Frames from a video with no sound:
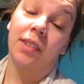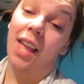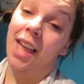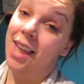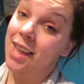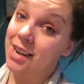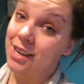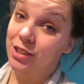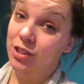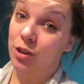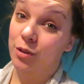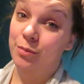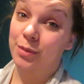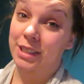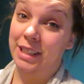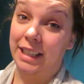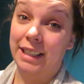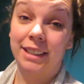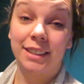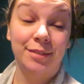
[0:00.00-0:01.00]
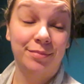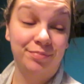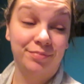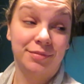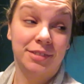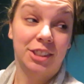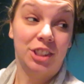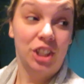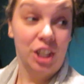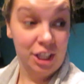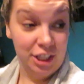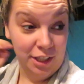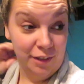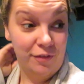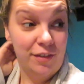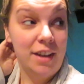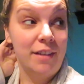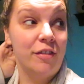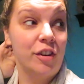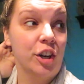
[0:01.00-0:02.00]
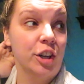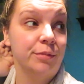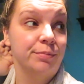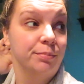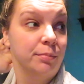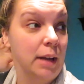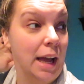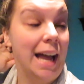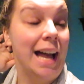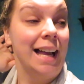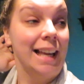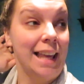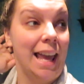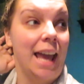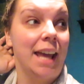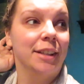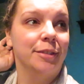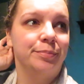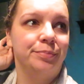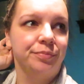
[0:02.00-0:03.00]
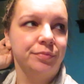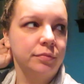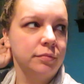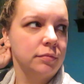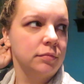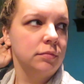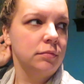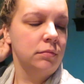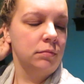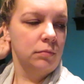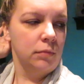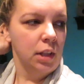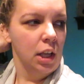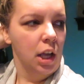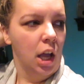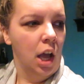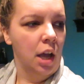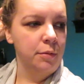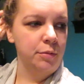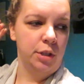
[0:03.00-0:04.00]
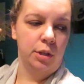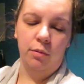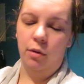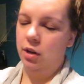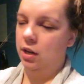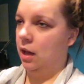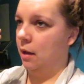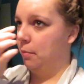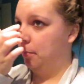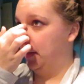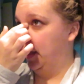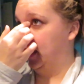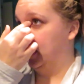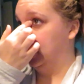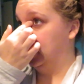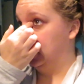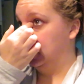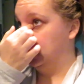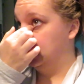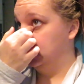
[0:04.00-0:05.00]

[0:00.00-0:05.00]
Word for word: Hannah's homesick she has a fever again um, she woke up like